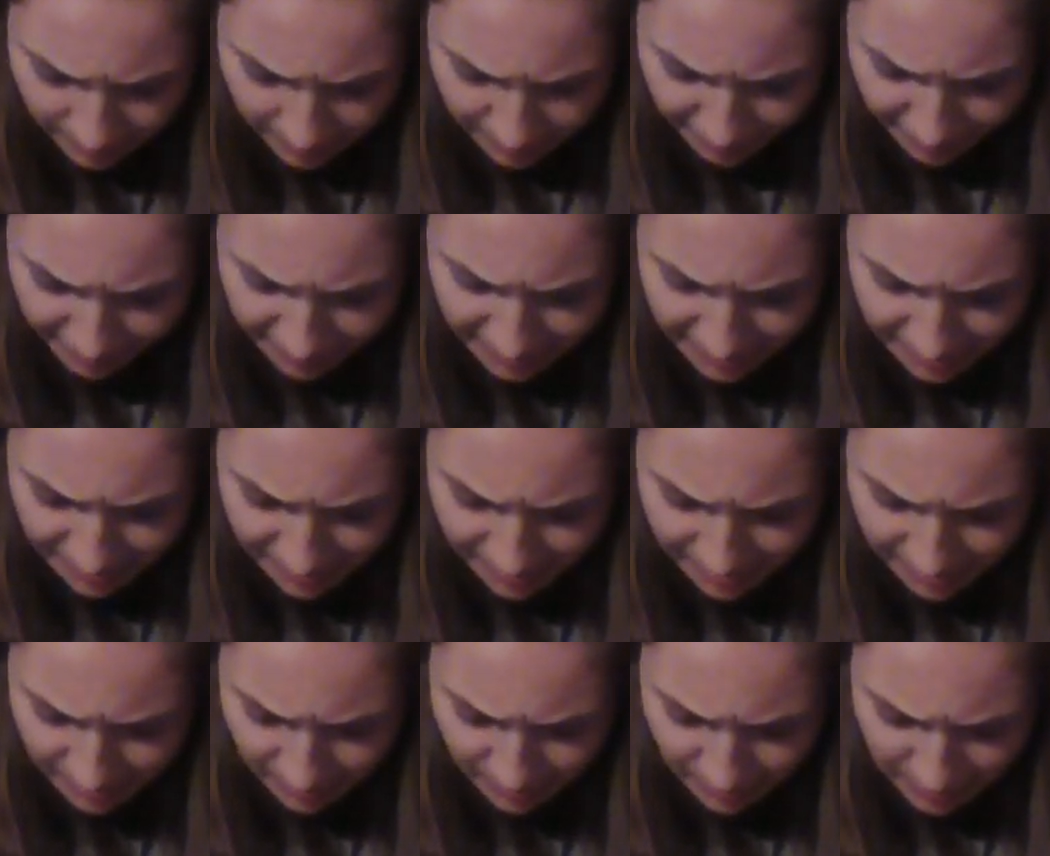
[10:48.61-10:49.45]
but that date
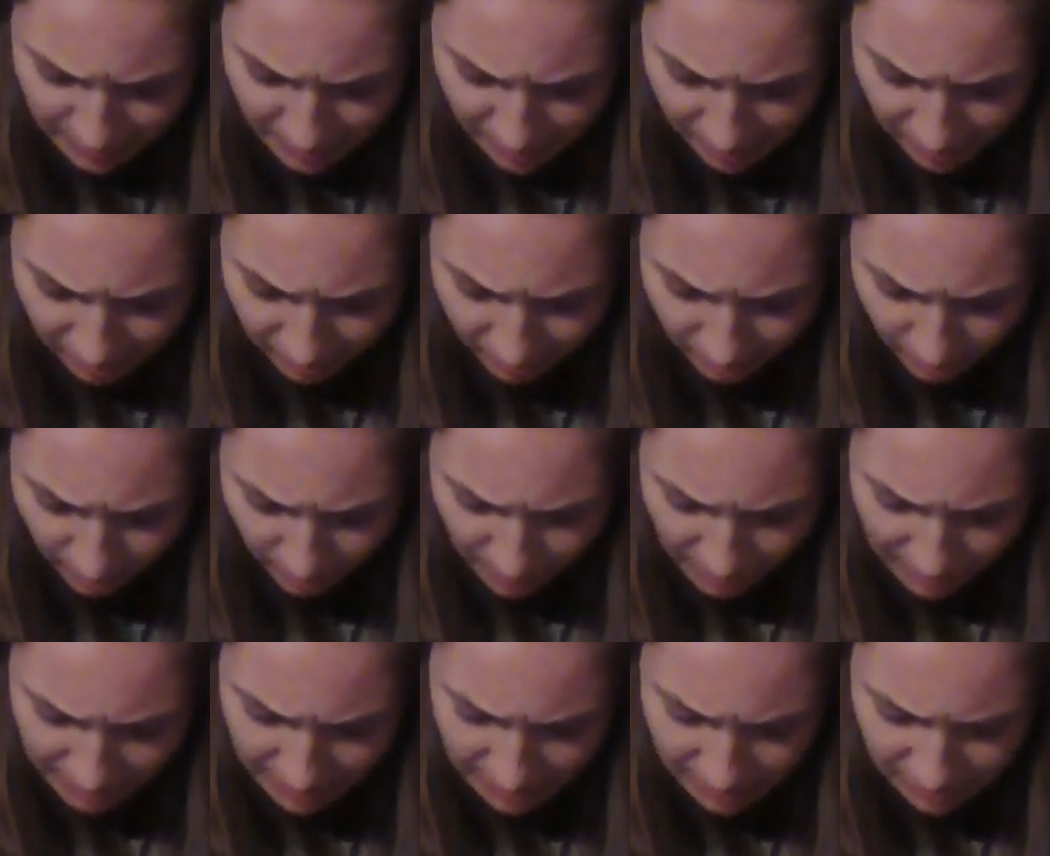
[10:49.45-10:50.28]
doesn't mean anything to
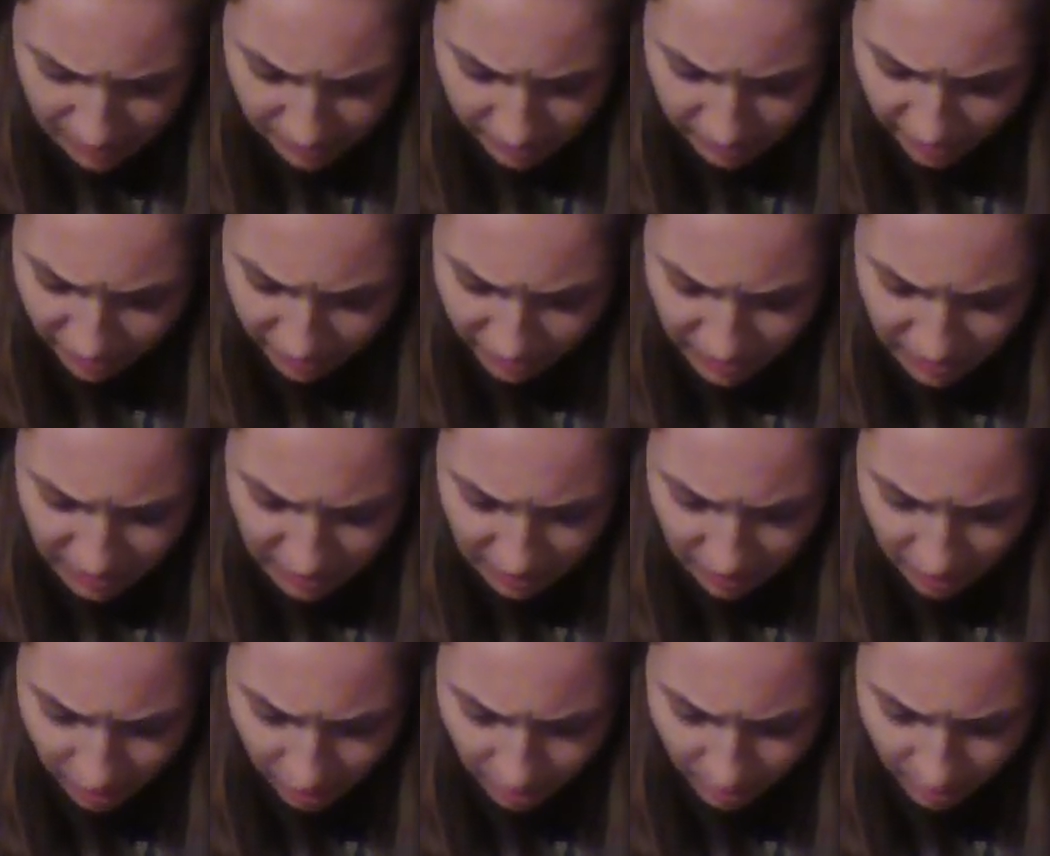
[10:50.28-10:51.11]
me. It says
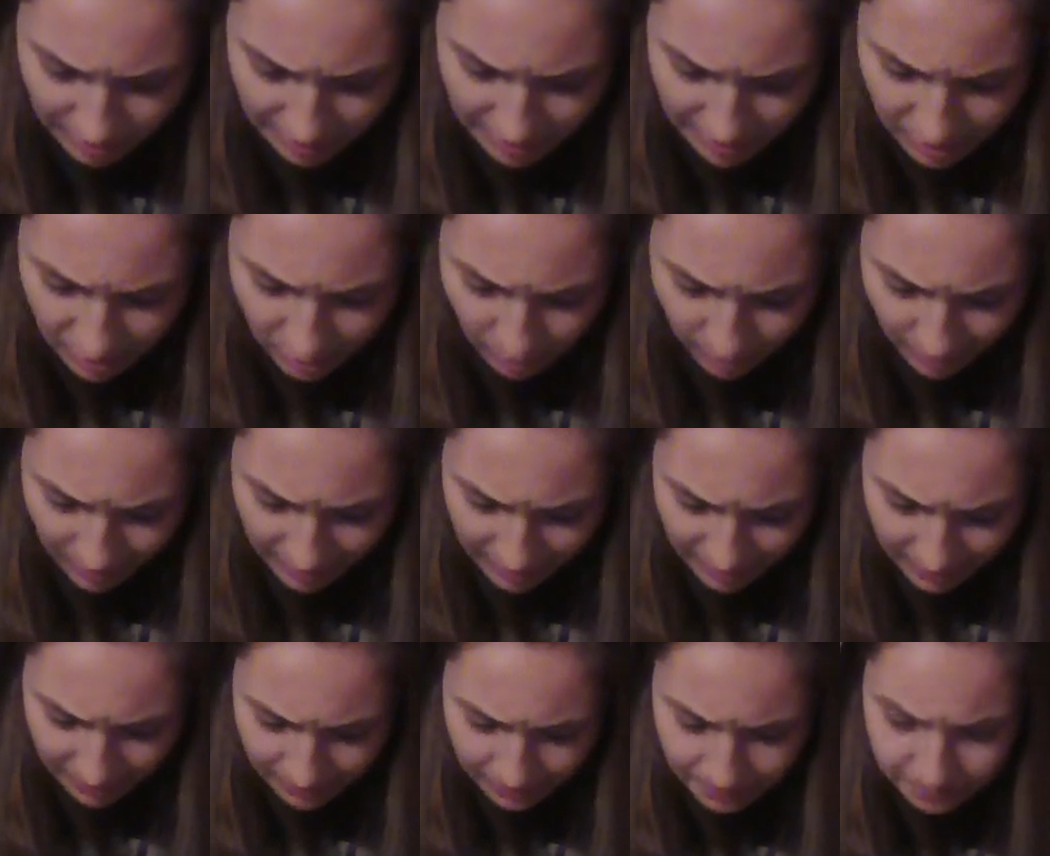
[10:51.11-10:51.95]

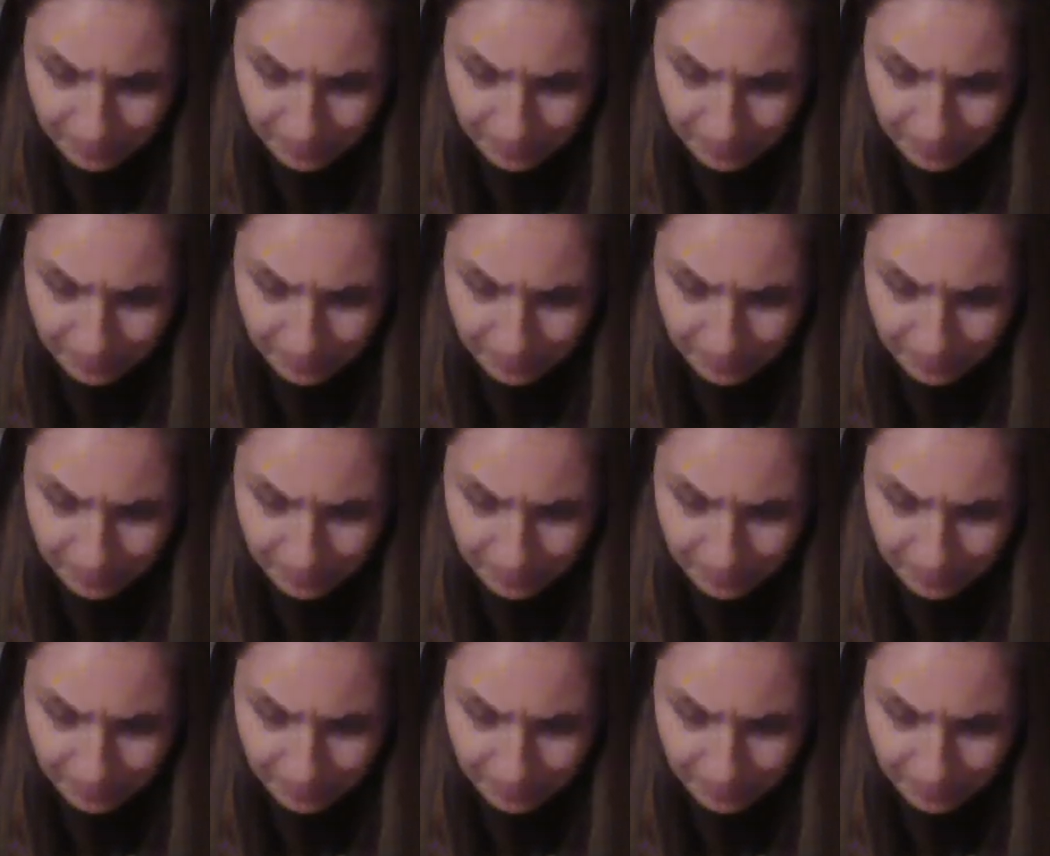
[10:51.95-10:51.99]
15/08/20.